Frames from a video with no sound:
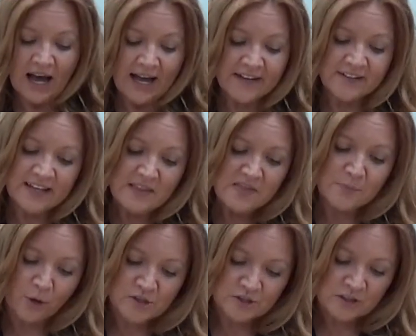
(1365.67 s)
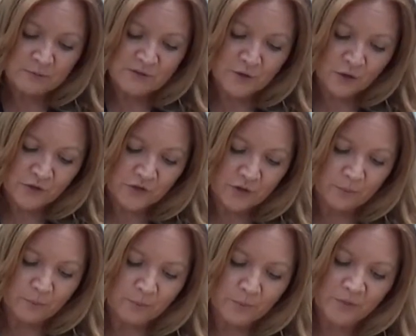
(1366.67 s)
and in the bottle we've got
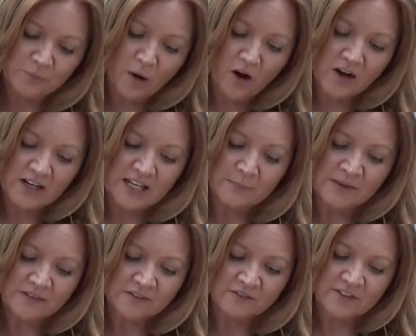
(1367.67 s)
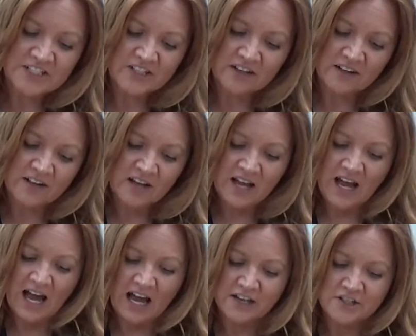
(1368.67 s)
some sparkly bits of glitter
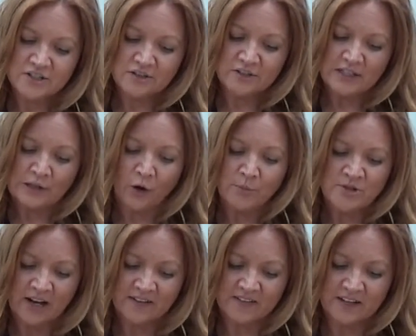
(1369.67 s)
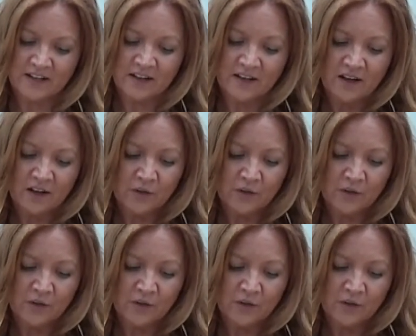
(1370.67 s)
and little objects here.